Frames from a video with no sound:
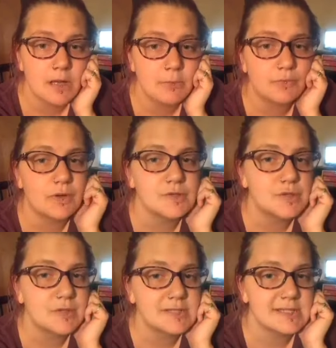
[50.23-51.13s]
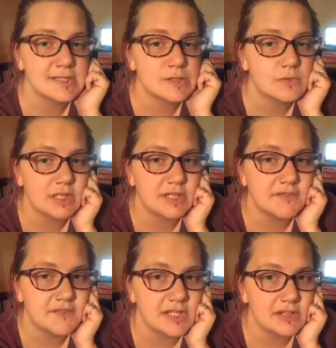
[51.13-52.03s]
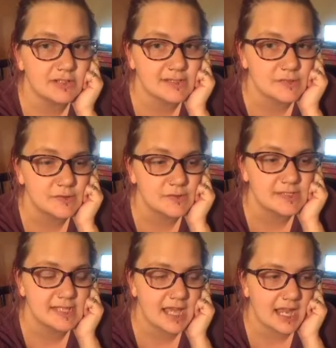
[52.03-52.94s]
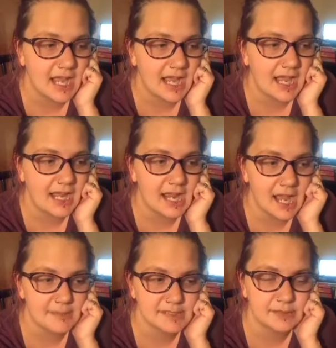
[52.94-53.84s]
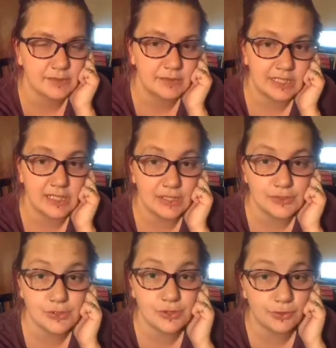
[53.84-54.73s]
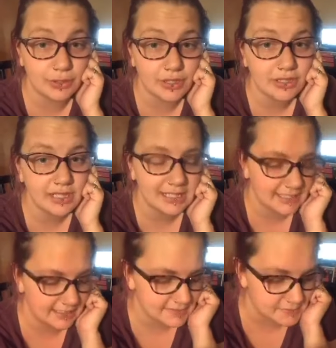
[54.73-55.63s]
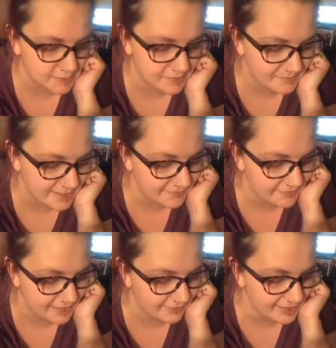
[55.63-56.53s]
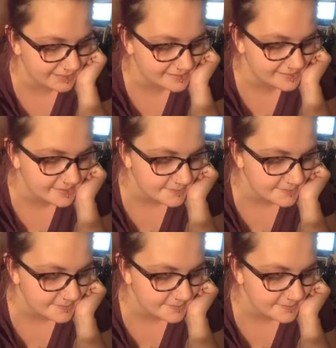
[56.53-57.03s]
Rose quartz is one of the crystals that I absolutely adore. It is one of my favorites.